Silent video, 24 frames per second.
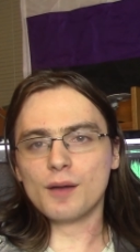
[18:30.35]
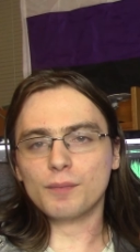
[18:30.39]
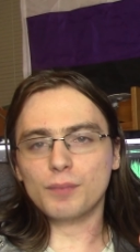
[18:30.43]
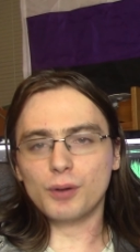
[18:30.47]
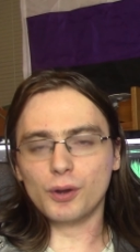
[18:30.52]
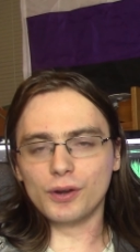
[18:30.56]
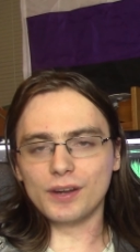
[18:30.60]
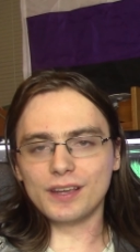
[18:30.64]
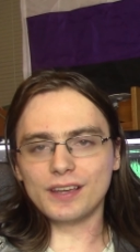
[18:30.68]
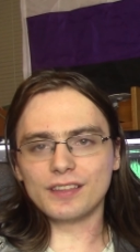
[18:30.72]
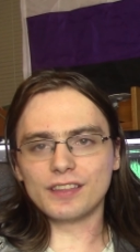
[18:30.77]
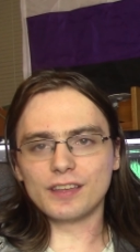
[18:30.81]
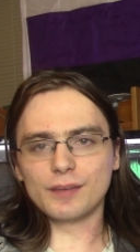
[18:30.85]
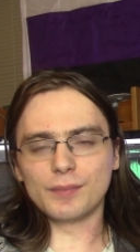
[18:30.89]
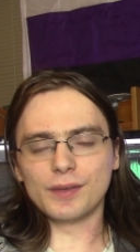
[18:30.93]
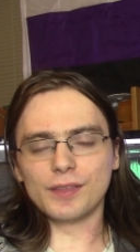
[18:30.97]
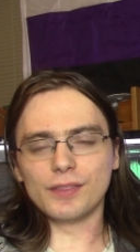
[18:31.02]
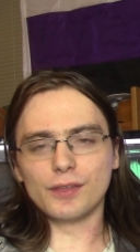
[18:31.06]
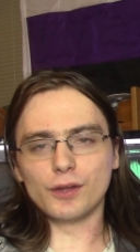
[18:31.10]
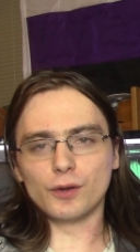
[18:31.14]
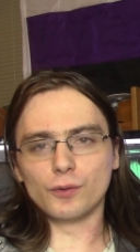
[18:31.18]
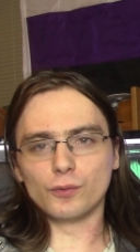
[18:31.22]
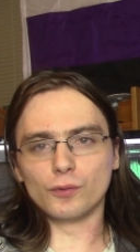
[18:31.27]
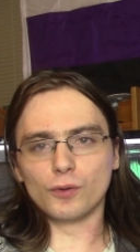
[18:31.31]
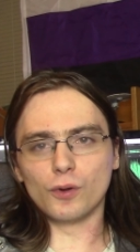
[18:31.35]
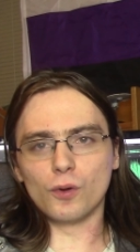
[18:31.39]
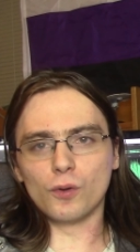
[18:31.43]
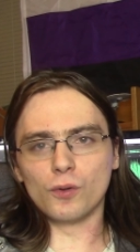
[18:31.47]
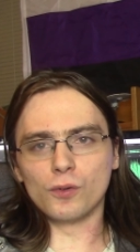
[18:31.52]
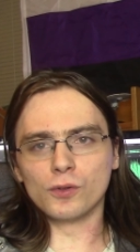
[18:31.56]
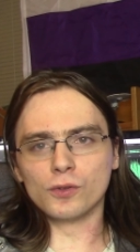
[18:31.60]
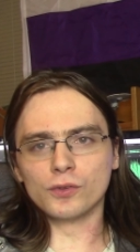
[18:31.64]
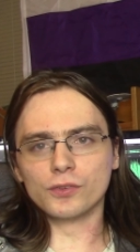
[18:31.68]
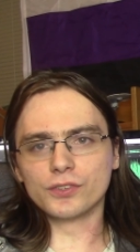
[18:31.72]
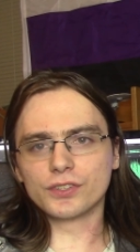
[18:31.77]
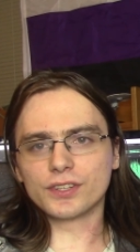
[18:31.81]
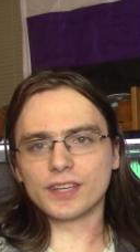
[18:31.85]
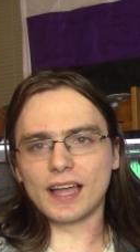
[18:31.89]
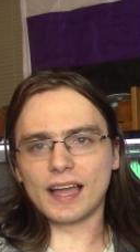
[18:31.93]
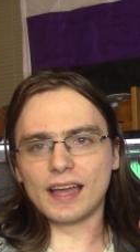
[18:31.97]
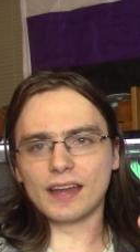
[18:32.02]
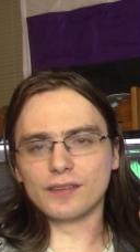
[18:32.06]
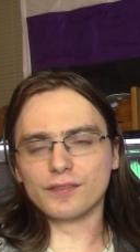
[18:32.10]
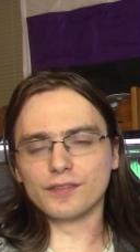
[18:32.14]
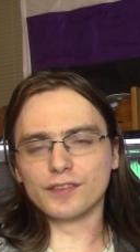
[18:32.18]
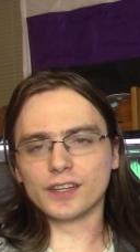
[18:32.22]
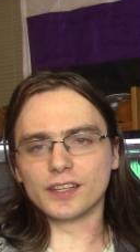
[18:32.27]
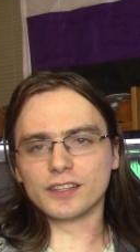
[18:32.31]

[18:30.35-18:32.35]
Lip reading: putting them in their roles, kind of